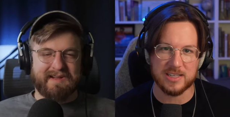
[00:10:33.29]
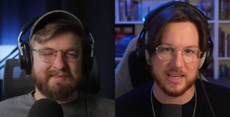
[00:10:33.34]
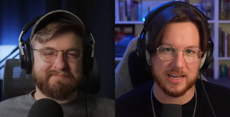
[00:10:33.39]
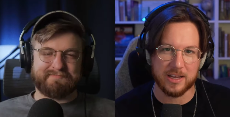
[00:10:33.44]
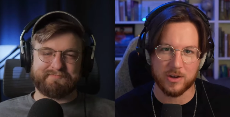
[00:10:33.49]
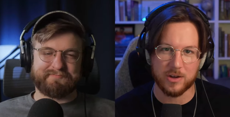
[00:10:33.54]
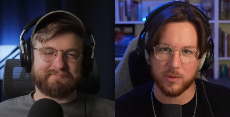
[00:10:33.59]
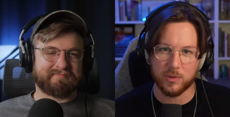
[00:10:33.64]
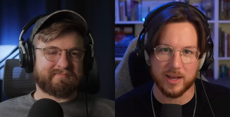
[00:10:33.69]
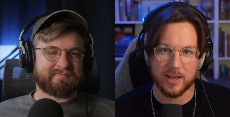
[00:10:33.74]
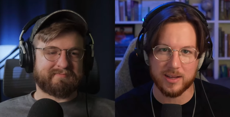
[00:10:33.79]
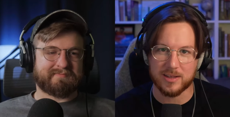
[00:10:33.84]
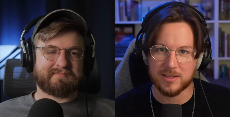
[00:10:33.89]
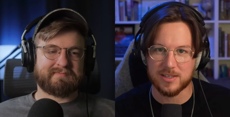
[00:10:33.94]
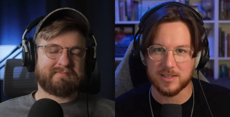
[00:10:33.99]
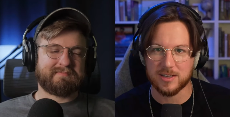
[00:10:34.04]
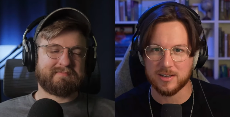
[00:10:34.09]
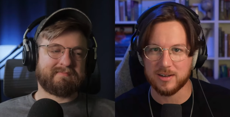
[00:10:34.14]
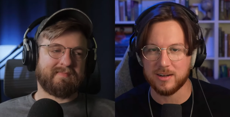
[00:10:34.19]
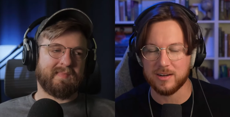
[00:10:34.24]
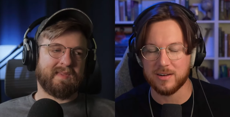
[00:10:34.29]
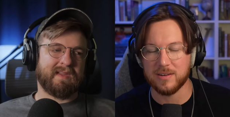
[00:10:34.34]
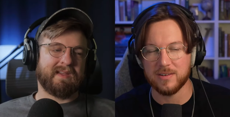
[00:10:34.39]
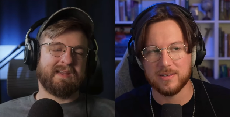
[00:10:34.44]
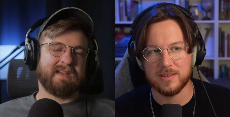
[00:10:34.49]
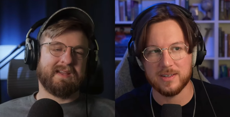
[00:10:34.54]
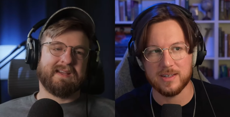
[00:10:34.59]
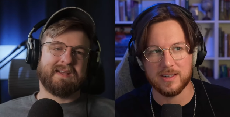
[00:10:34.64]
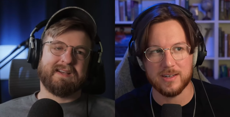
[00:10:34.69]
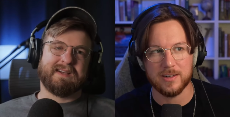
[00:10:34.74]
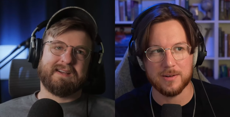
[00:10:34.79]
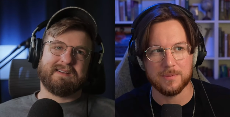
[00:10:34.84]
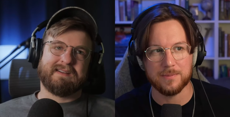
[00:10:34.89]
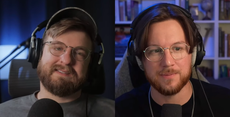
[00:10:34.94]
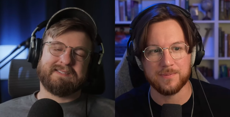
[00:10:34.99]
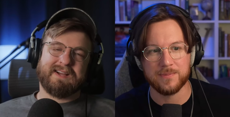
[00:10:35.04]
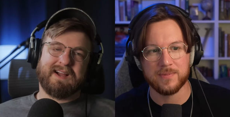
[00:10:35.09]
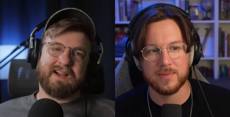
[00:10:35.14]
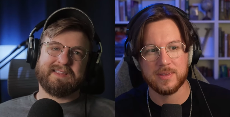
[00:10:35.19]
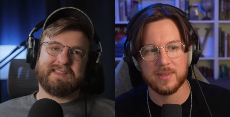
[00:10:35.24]
Speaker 1: yeah. anyways you know um,
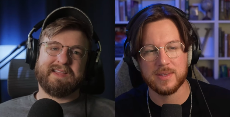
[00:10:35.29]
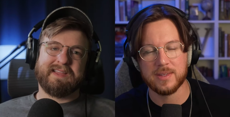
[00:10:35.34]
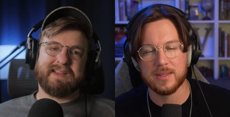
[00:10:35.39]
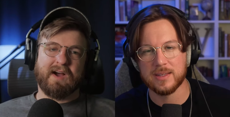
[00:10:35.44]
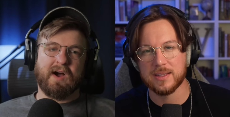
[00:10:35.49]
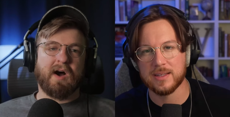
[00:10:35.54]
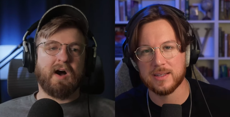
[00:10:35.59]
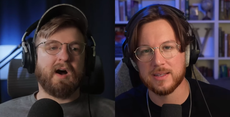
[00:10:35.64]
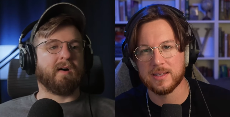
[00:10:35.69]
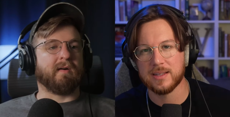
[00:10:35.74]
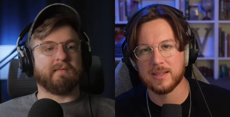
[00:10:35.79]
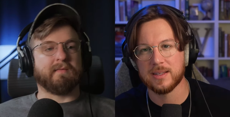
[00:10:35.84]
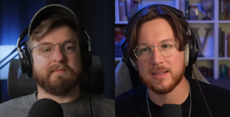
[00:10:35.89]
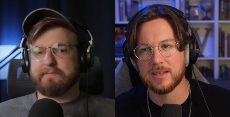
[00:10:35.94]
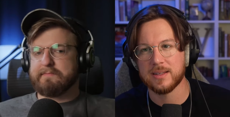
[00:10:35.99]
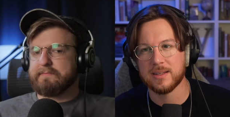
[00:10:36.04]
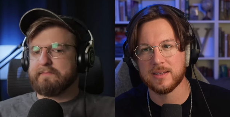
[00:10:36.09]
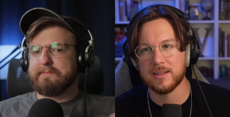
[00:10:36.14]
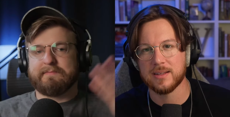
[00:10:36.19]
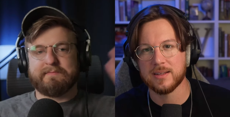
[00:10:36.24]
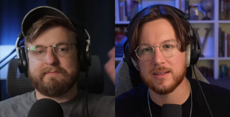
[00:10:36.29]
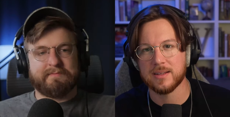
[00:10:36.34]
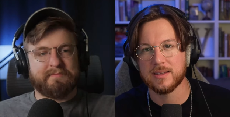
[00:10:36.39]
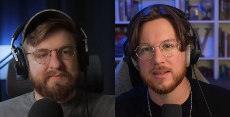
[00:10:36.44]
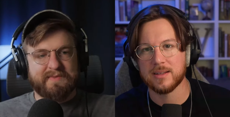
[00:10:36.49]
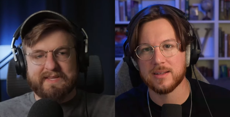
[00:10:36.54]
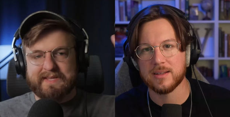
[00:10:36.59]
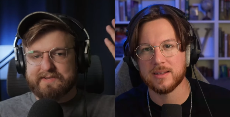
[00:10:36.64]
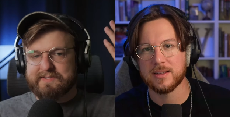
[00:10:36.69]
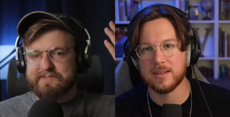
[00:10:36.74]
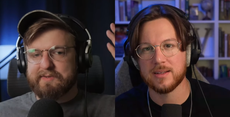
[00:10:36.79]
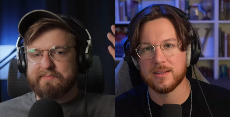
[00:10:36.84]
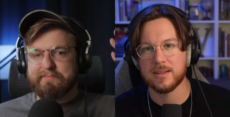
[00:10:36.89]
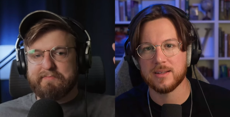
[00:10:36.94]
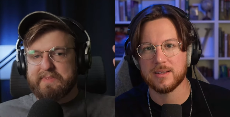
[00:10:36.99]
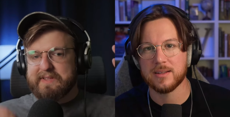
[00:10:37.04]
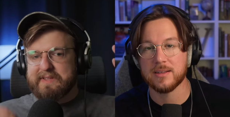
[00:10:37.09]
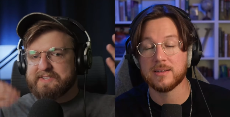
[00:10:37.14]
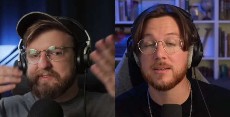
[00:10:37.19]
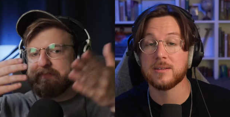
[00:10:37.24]
Speaker 2: trying to think oh this will
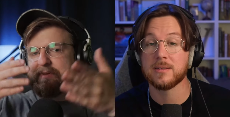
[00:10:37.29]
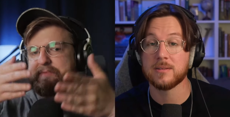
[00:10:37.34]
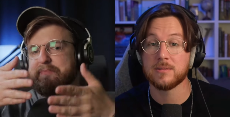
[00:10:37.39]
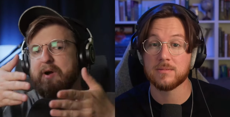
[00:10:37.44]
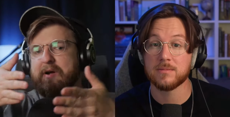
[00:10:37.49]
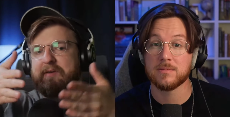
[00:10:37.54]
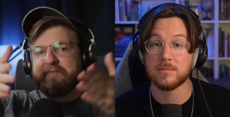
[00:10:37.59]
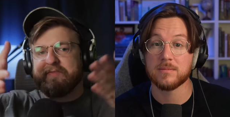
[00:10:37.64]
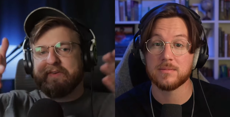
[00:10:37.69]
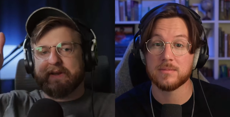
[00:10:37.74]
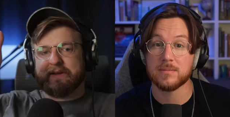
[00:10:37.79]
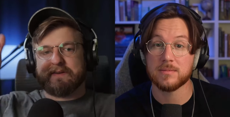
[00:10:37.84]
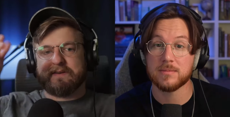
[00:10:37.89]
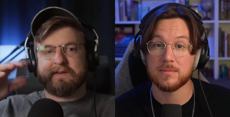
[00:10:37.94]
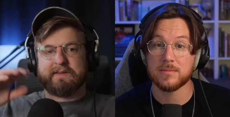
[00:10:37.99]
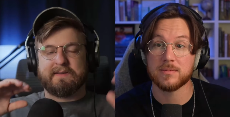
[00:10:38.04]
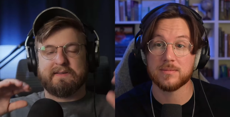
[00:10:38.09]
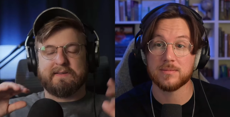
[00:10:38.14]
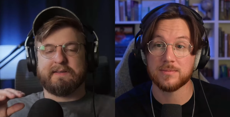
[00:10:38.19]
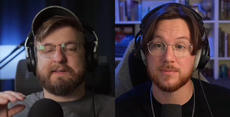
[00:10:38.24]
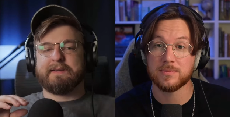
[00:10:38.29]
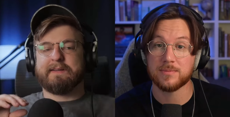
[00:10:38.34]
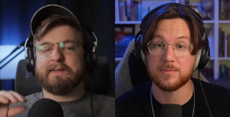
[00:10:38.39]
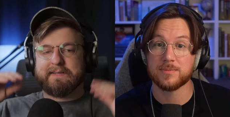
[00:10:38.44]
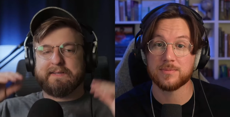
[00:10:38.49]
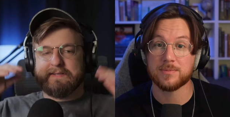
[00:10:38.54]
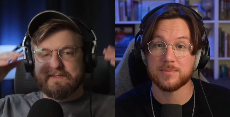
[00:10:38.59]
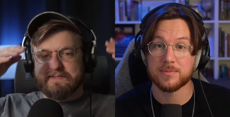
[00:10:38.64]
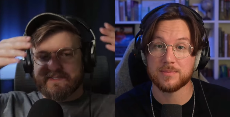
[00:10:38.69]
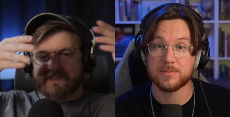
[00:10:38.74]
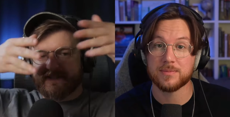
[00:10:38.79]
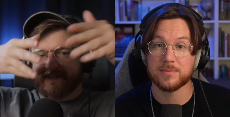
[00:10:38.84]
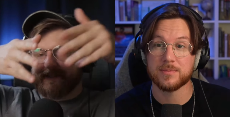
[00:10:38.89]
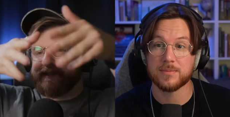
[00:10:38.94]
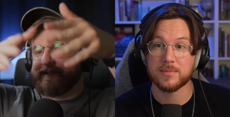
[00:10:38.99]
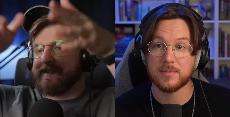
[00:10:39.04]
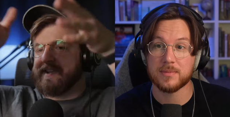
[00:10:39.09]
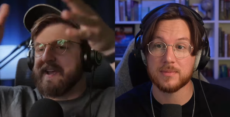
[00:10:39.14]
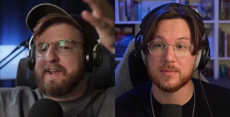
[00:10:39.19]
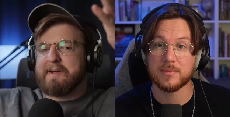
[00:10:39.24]
this will be perfect
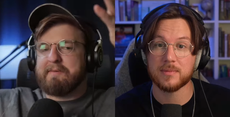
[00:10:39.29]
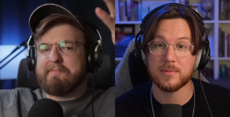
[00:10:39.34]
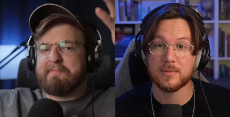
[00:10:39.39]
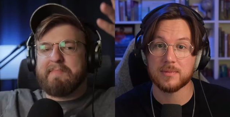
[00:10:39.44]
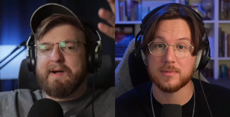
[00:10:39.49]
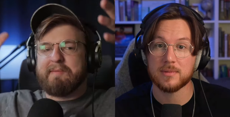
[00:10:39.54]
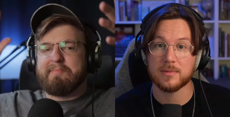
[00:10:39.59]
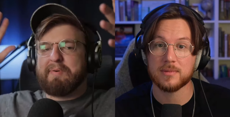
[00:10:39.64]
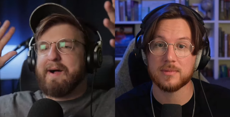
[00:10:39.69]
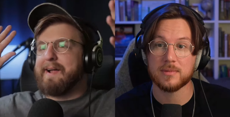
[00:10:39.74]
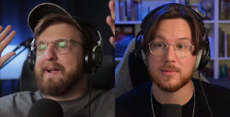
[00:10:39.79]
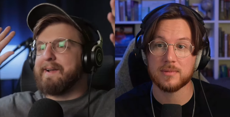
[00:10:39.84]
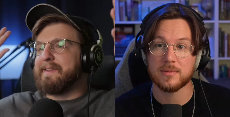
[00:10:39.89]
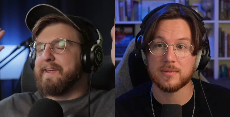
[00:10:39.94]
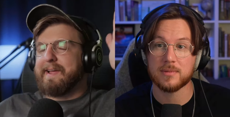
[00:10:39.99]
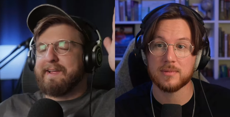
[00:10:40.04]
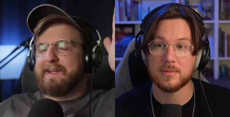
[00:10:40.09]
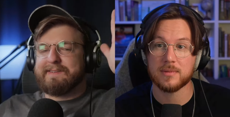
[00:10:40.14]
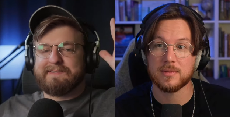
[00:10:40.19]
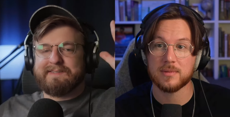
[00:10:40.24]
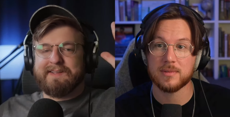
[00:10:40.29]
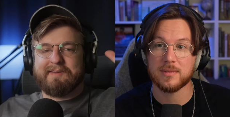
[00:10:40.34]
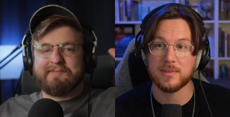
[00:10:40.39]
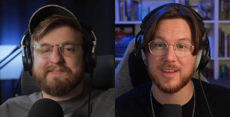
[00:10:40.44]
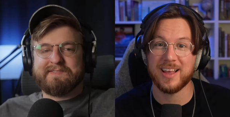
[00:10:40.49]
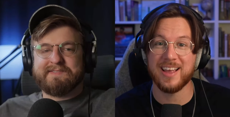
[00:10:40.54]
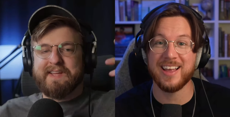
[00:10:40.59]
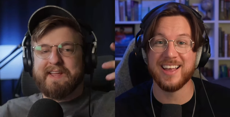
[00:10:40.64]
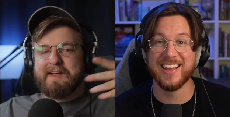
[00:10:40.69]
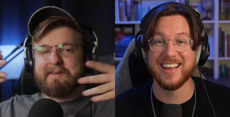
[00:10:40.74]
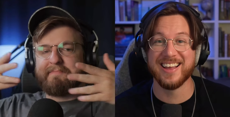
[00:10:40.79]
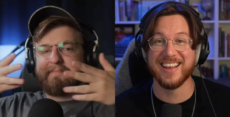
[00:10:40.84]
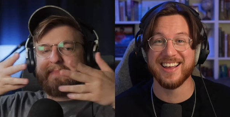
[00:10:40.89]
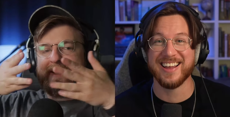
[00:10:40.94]
set up my podcast stuff set up